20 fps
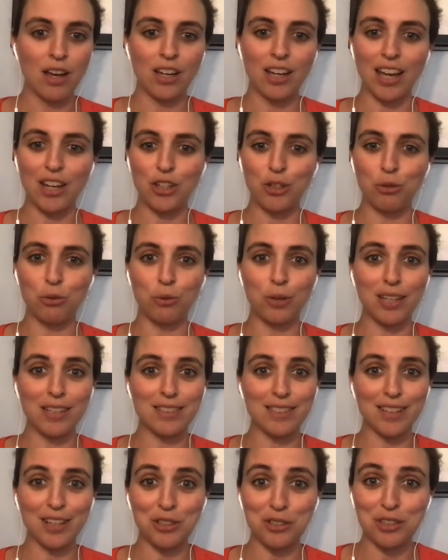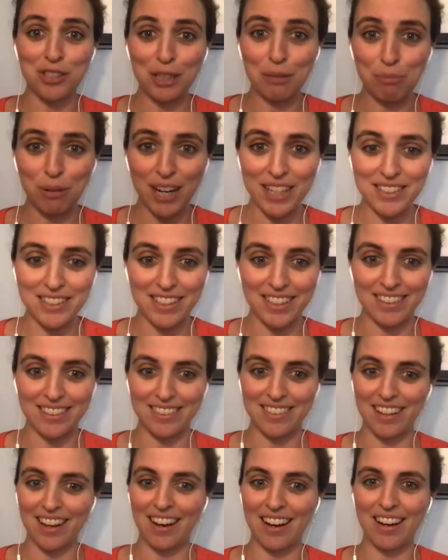Can you easily understand
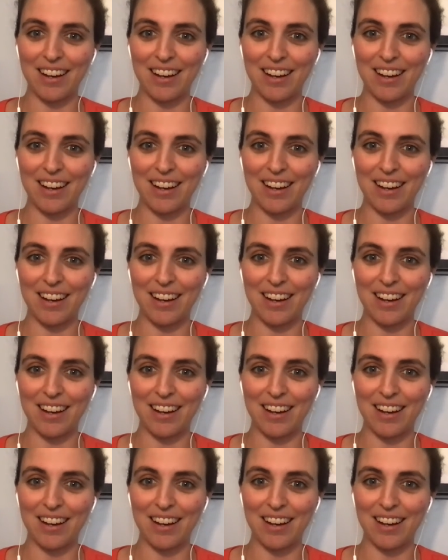pricing,